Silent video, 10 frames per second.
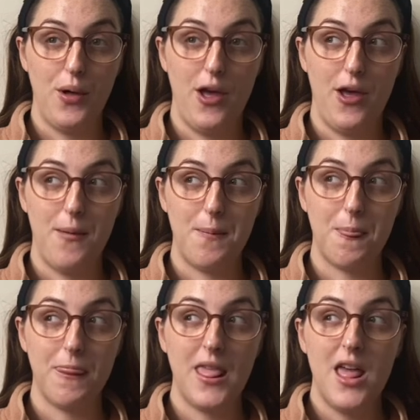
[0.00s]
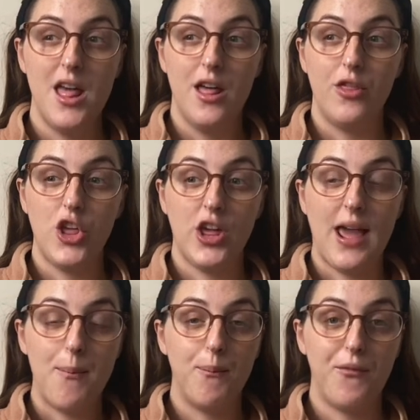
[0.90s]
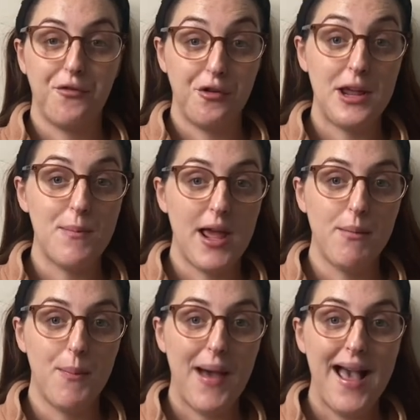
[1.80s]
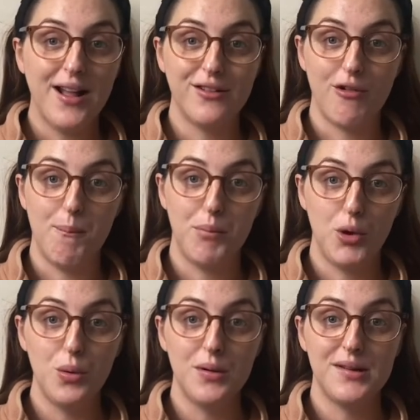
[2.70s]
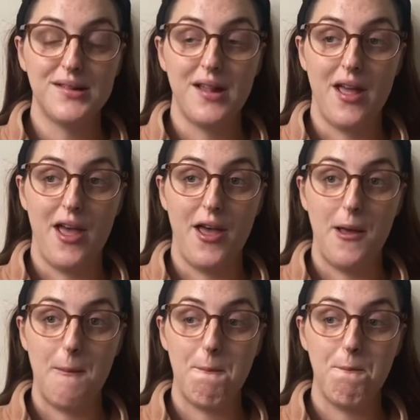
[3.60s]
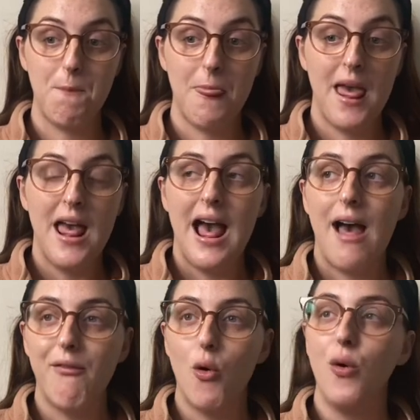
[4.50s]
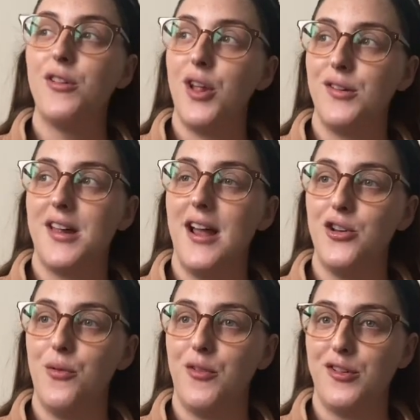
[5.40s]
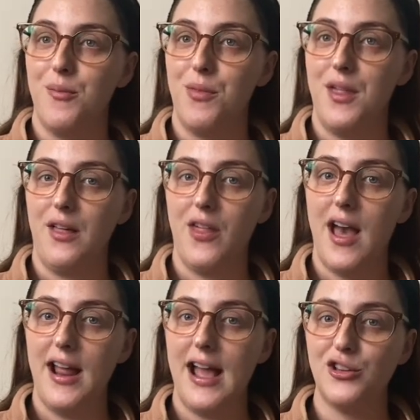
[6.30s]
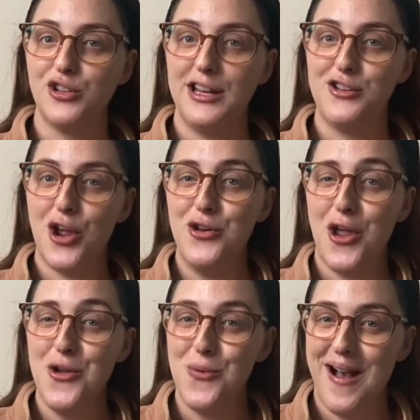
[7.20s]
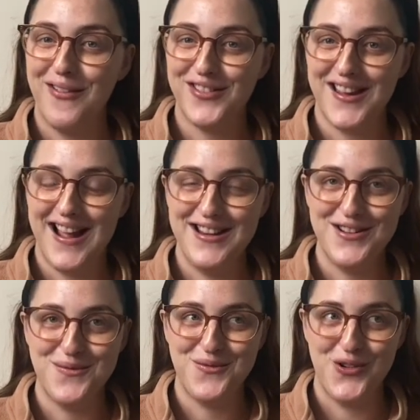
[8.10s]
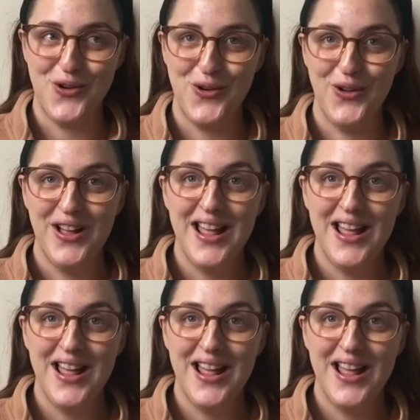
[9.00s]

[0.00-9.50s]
that you get free baby packs from Boots. I've also signed up for something that I actually don't know what I've signed up for.